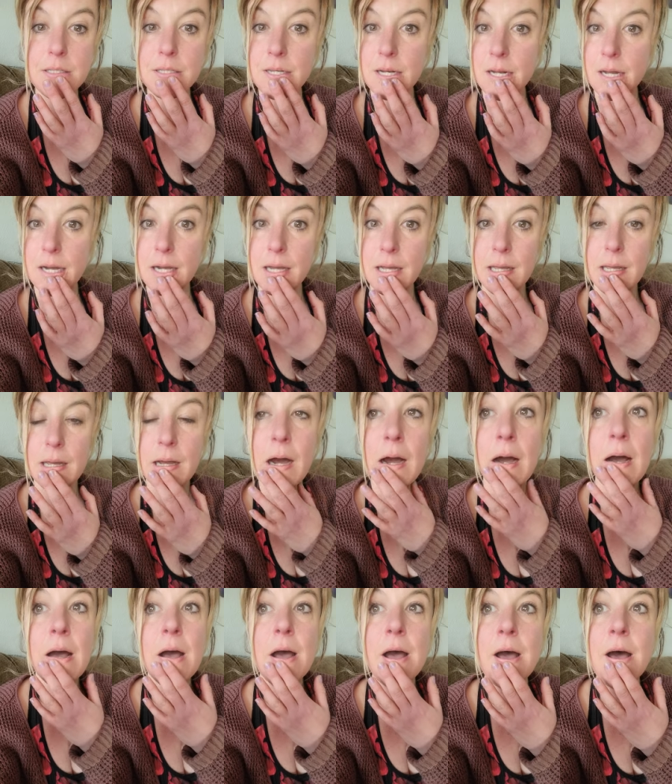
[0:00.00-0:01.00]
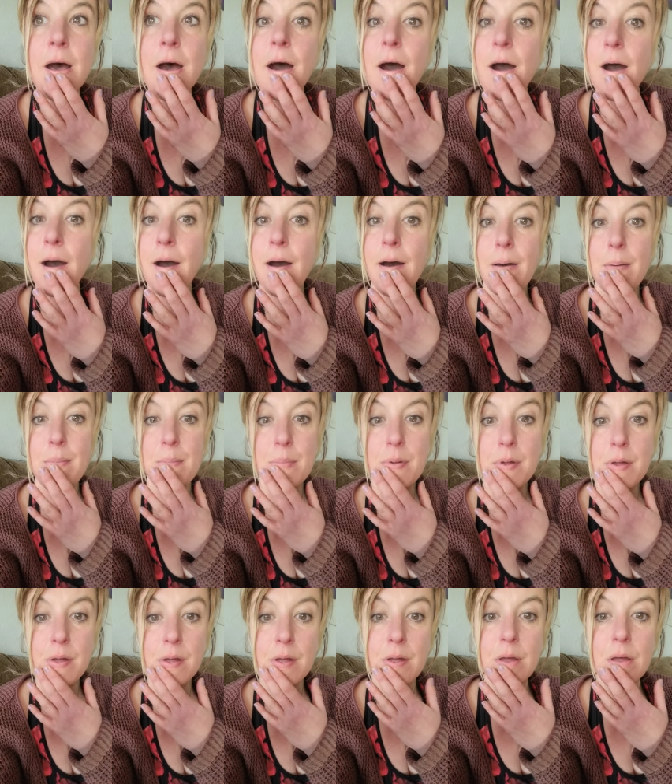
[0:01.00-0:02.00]
today
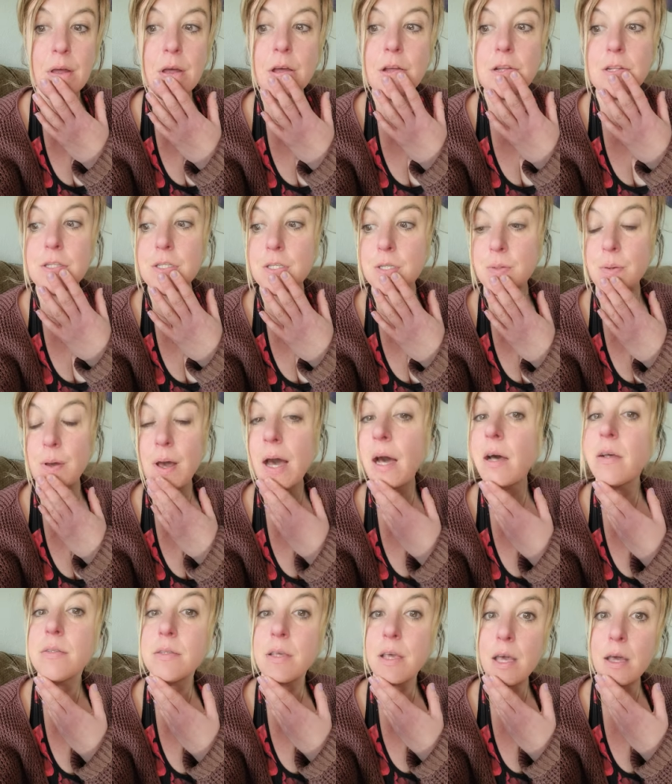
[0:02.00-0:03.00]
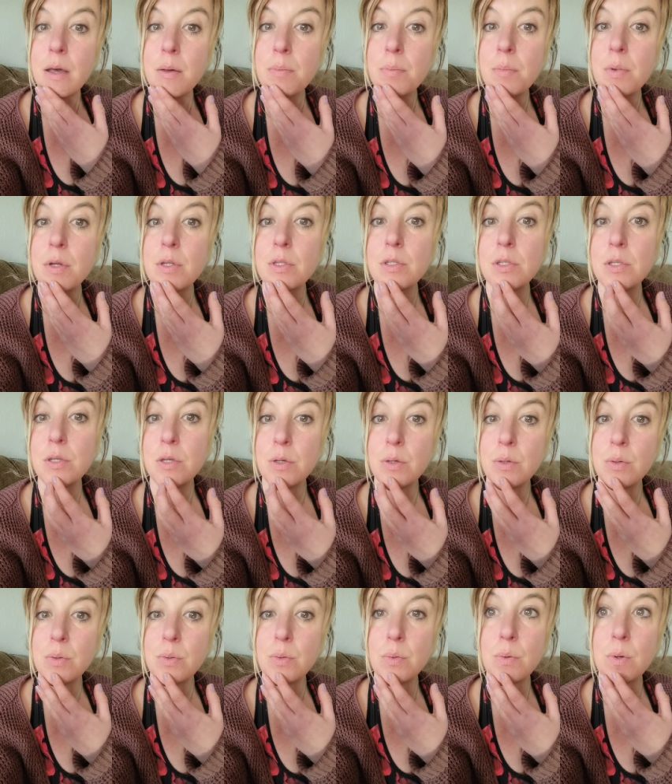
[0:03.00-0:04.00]
to ask him
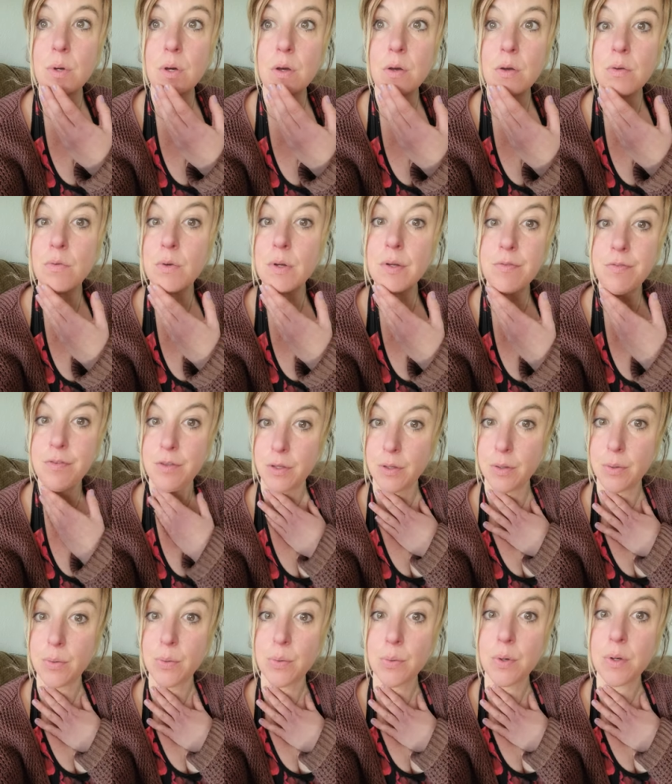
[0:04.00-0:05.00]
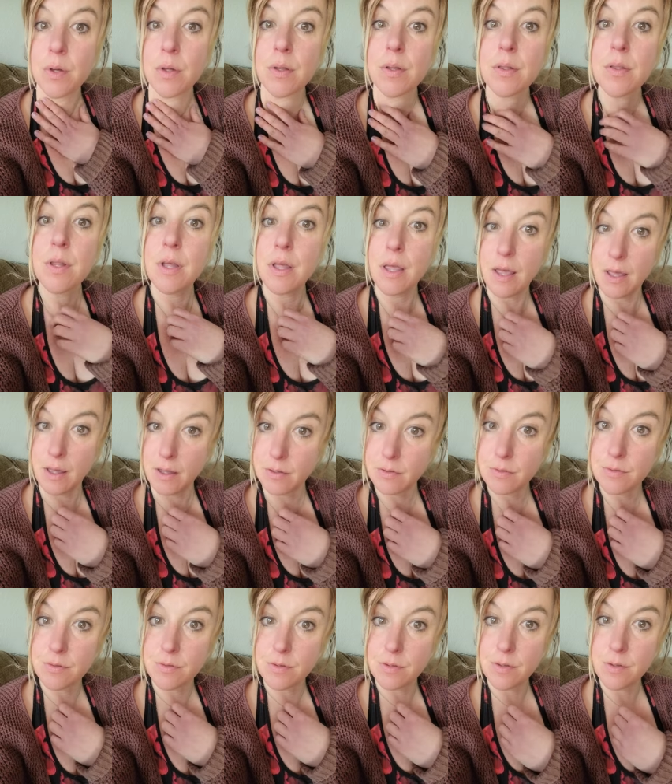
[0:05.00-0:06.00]
to review the
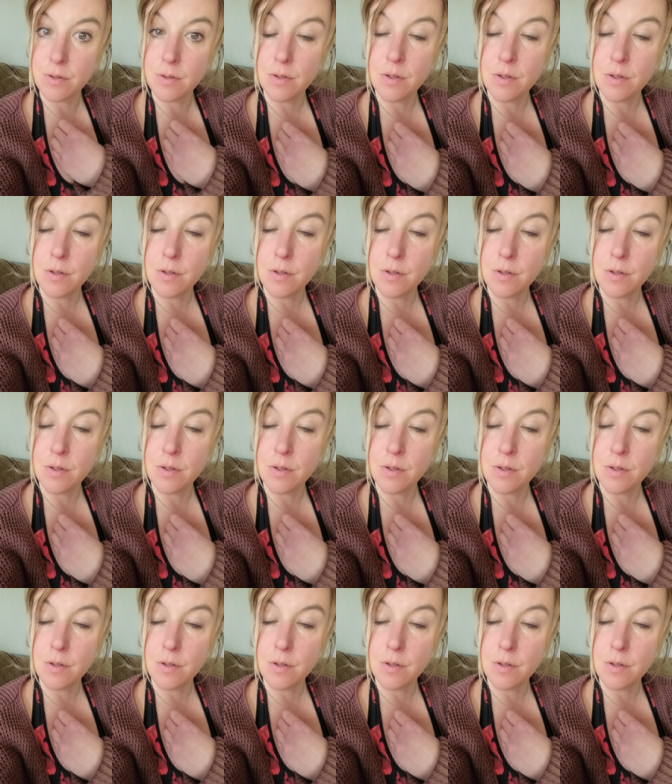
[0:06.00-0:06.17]
case.